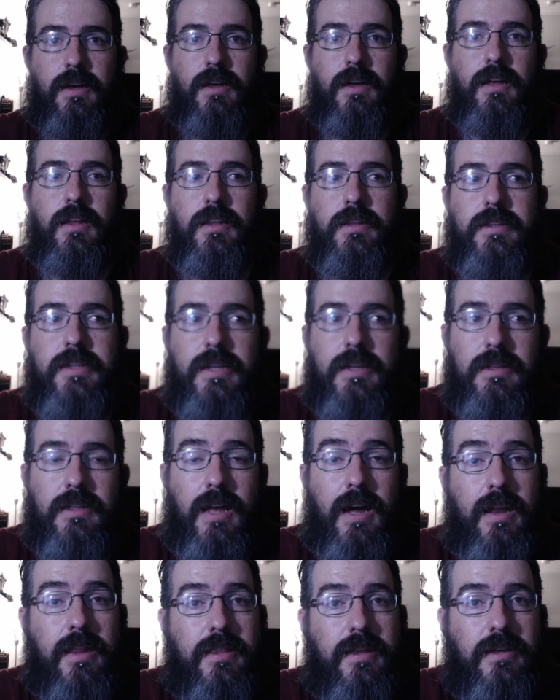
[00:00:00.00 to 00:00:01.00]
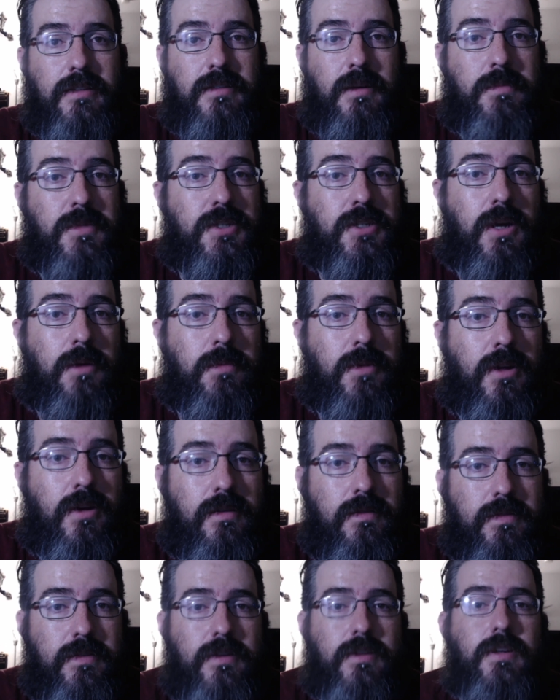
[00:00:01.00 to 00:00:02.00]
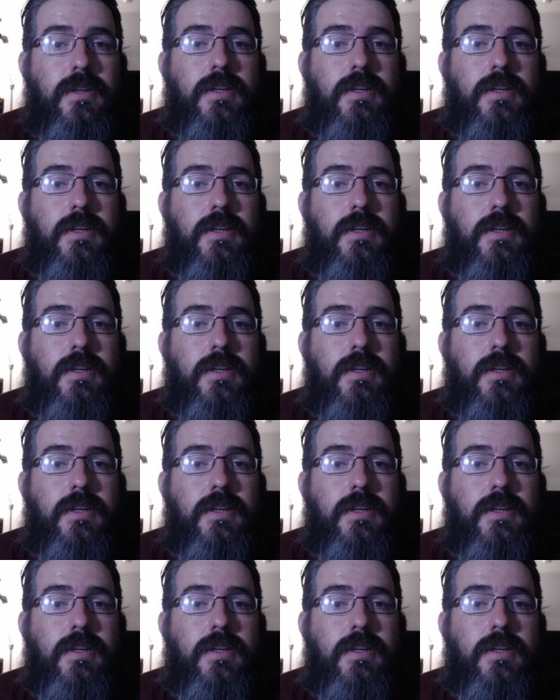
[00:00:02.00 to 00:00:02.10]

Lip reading: I did a lot of things I'm ashamed of.